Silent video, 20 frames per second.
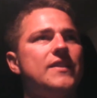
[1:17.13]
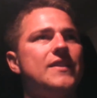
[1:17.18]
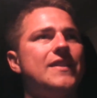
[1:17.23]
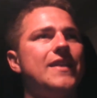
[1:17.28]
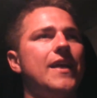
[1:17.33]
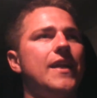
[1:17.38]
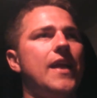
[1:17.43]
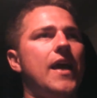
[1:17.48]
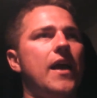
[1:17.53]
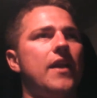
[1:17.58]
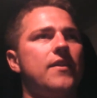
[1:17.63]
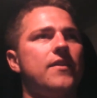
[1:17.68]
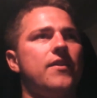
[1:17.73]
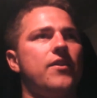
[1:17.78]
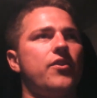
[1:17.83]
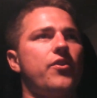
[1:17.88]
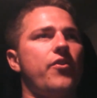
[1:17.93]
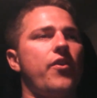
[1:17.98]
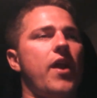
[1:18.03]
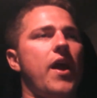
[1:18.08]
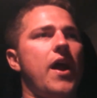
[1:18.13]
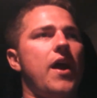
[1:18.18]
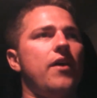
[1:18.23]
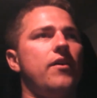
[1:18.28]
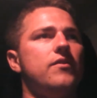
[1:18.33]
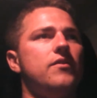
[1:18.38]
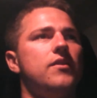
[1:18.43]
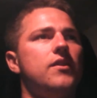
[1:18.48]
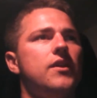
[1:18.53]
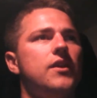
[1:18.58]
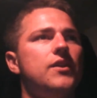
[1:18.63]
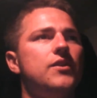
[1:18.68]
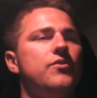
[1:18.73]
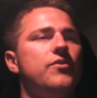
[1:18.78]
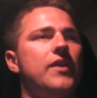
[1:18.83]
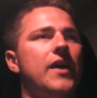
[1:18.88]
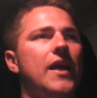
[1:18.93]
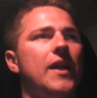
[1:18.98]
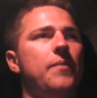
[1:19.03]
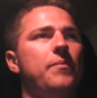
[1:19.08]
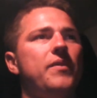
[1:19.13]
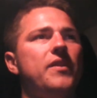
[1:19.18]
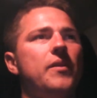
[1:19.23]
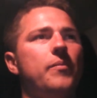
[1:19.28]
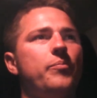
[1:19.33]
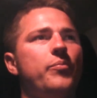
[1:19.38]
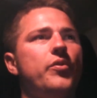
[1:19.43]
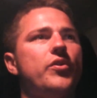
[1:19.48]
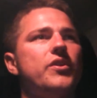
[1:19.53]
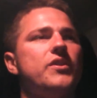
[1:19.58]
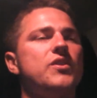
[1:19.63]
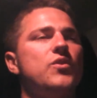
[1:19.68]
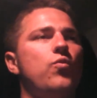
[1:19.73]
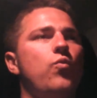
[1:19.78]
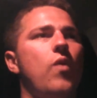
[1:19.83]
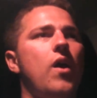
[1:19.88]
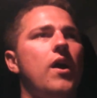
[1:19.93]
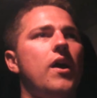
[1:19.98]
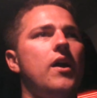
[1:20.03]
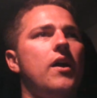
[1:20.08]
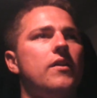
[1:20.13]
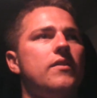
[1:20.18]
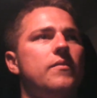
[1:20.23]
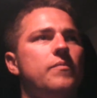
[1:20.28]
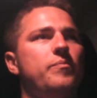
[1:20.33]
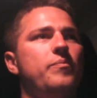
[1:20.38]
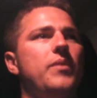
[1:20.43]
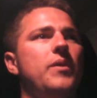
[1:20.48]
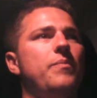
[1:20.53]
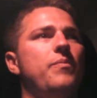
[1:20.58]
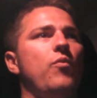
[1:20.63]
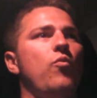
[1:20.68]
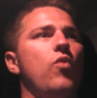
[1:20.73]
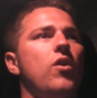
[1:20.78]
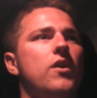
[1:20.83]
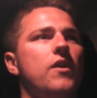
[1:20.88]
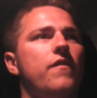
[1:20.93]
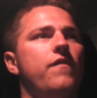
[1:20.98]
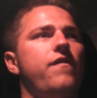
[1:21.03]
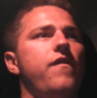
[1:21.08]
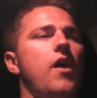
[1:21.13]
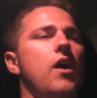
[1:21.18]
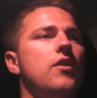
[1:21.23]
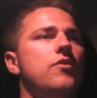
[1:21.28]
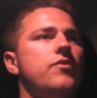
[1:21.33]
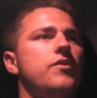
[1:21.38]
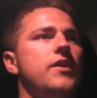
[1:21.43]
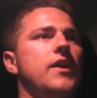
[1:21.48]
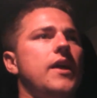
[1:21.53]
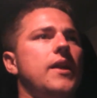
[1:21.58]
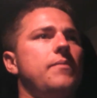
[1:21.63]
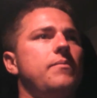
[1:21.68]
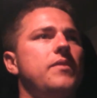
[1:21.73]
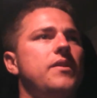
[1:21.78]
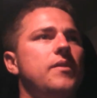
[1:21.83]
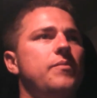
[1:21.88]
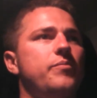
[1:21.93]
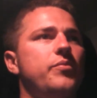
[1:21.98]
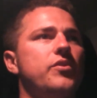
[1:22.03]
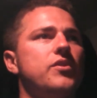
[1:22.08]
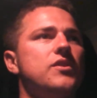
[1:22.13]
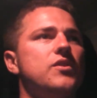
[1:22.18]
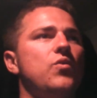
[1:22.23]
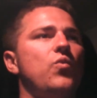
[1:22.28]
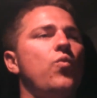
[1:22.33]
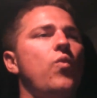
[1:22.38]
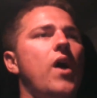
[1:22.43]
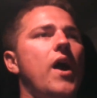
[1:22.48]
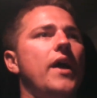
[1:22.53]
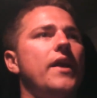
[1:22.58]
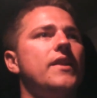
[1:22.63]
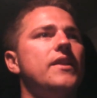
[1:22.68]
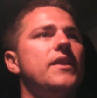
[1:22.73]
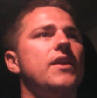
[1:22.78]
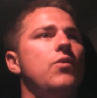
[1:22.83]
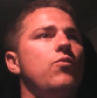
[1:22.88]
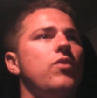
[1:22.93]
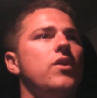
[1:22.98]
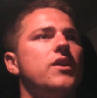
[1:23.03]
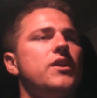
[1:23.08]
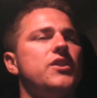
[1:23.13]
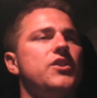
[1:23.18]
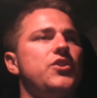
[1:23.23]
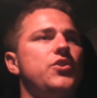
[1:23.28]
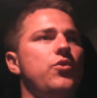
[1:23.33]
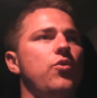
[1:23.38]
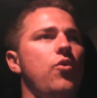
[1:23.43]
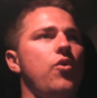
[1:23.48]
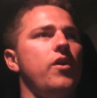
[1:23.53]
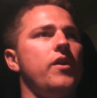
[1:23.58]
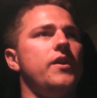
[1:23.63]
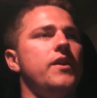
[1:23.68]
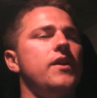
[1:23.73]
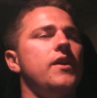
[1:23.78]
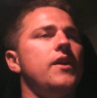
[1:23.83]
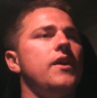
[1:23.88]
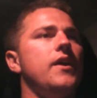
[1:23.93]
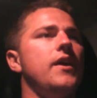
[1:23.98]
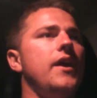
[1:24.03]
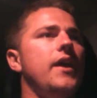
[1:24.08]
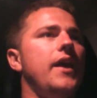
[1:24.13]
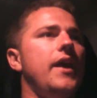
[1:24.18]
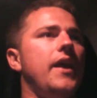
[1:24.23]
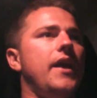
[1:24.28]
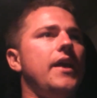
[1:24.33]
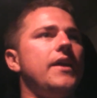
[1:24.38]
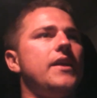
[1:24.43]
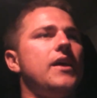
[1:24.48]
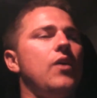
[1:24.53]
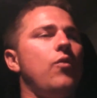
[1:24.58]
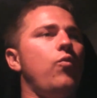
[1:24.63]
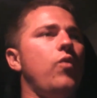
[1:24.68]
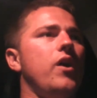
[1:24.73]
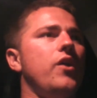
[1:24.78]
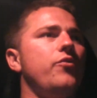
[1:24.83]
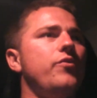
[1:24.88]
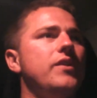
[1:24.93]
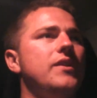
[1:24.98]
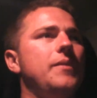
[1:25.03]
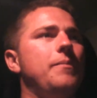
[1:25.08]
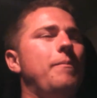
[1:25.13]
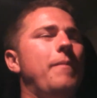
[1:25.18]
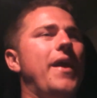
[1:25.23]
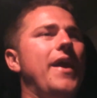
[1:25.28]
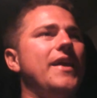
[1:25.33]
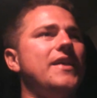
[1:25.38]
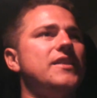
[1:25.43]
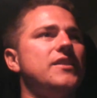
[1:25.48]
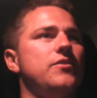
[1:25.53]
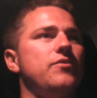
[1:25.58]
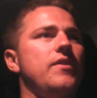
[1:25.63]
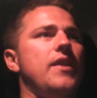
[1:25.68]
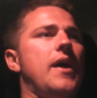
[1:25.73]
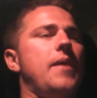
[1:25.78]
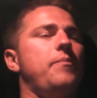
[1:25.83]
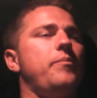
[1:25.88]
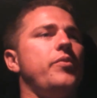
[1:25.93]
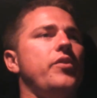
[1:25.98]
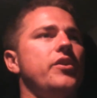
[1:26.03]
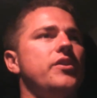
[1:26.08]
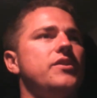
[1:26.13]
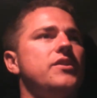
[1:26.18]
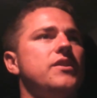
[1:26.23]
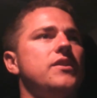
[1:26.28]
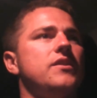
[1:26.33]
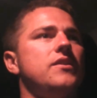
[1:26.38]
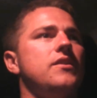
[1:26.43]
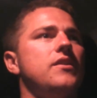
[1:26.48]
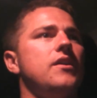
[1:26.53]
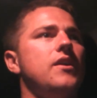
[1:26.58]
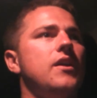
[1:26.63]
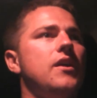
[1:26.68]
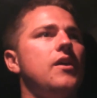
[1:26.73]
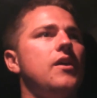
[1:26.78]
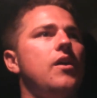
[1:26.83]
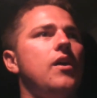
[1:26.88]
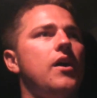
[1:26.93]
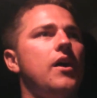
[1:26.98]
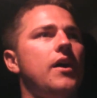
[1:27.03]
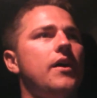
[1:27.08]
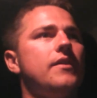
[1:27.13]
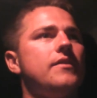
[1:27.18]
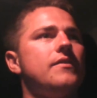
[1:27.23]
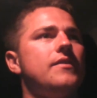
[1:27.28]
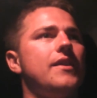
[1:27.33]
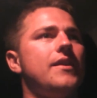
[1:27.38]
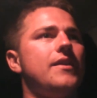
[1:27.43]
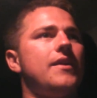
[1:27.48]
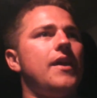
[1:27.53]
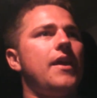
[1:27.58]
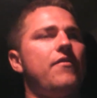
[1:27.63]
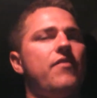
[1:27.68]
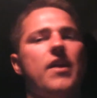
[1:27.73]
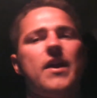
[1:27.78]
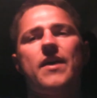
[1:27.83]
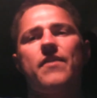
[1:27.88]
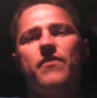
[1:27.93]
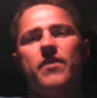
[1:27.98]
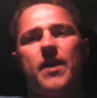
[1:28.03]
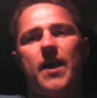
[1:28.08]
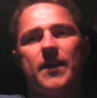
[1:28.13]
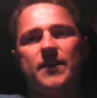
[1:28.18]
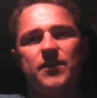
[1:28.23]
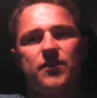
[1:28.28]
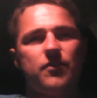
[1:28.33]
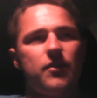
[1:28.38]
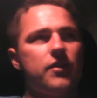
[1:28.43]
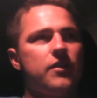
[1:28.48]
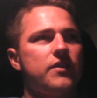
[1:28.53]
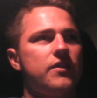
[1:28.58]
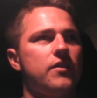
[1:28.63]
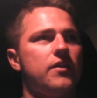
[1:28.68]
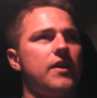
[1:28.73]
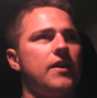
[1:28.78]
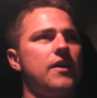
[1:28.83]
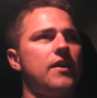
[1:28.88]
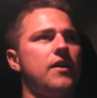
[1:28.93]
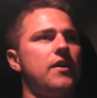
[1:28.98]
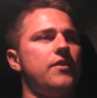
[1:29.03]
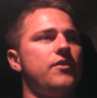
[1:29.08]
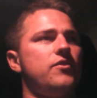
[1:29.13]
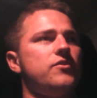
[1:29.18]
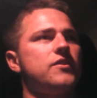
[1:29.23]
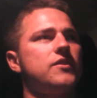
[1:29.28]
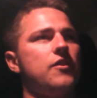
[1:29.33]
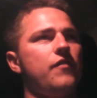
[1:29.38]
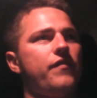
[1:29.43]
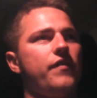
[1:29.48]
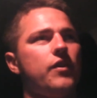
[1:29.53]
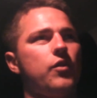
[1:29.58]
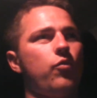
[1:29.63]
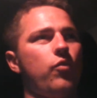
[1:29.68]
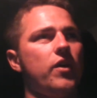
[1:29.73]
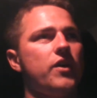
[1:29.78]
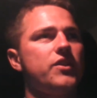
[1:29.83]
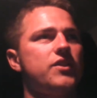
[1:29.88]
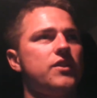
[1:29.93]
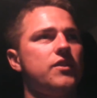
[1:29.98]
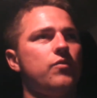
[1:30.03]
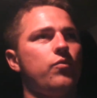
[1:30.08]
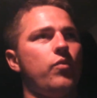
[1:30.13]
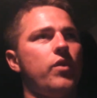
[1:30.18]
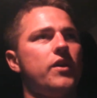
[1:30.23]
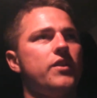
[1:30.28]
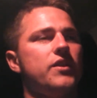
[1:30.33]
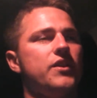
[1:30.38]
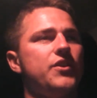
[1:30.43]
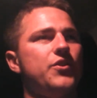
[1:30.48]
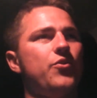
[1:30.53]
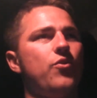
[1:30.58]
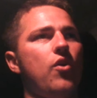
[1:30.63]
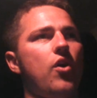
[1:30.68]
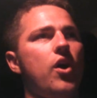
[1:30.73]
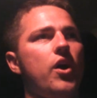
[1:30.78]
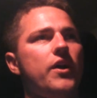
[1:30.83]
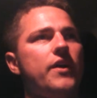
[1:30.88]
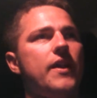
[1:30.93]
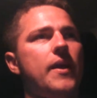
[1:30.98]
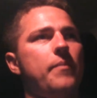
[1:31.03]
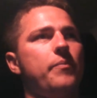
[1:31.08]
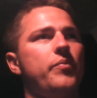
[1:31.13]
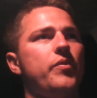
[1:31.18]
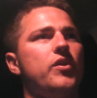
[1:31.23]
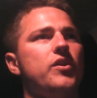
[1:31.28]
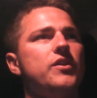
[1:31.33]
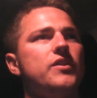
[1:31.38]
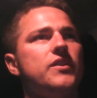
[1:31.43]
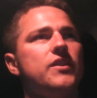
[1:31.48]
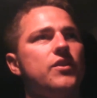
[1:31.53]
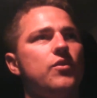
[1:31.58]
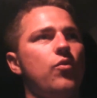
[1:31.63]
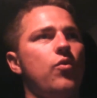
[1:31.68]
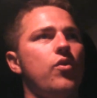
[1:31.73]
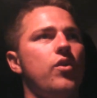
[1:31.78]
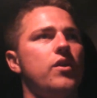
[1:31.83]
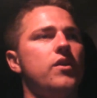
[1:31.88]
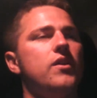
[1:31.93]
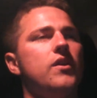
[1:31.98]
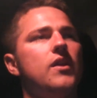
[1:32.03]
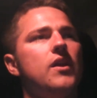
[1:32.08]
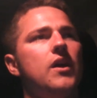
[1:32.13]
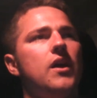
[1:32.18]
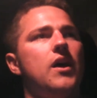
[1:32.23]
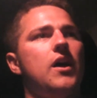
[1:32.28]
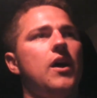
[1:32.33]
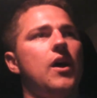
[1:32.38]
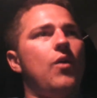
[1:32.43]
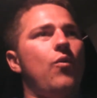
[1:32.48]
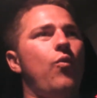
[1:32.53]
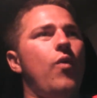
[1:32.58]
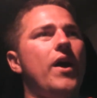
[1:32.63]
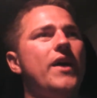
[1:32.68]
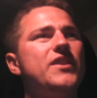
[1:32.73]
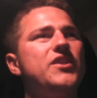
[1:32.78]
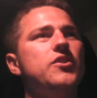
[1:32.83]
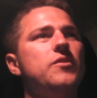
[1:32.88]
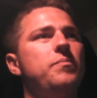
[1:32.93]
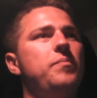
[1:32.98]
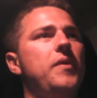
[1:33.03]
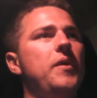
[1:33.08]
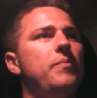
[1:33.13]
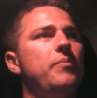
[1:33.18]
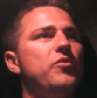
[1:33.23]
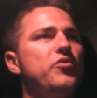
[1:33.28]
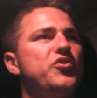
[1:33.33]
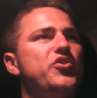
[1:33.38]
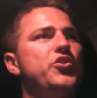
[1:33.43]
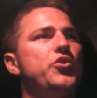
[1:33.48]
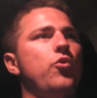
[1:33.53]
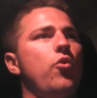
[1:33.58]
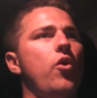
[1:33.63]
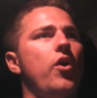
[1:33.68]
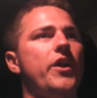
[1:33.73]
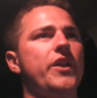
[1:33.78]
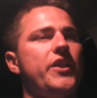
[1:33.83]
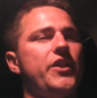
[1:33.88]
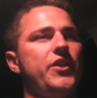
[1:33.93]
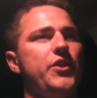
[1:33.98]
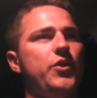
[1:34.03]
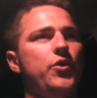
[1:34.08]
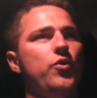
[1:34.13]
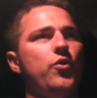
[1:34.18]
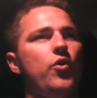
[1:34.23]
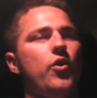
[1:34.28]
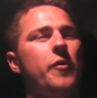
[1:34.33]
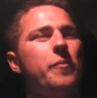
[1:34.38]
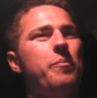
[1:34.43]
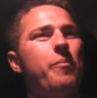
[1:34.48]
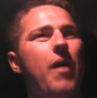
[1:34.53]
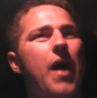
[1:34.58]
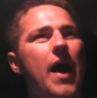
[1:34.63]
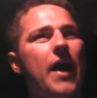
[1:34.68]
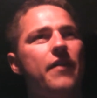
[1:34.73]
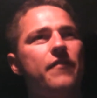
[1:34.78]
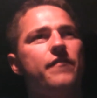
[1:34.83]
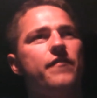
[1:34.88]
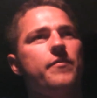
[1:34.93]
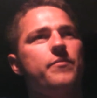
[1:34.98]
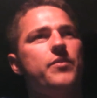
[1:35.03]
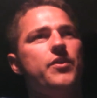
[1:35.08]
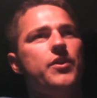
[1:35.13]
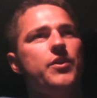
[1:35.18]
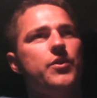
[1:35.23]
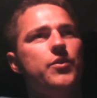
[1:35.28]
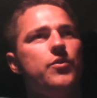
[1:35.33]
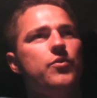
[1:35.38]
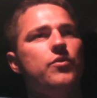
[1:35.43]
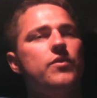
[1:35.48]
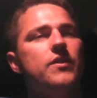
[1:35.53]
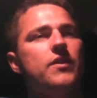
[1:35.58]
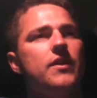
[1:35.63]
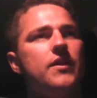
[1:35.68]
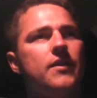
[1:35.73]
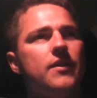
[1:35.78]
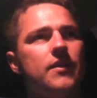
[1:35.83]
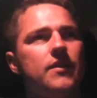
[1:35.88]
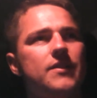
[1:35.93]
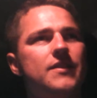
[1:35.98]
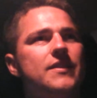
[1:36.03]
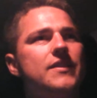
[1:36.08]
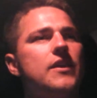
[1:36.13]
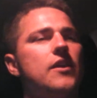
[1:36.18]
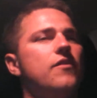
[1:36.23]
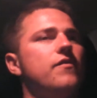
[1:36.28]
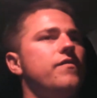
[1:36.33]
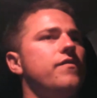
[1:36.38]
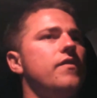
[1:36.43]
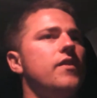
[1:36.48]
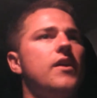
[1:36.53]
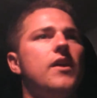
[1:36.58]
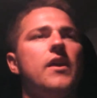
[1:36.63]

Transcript: stand out of the crowd. You gotta be the person why uh, people want to follow. You gotta be the person why they want to join. And uh, what really makes you that person uh, have you ever asked uh, yourself a question whether you are that person or uh, why should people join you or buy from you instead of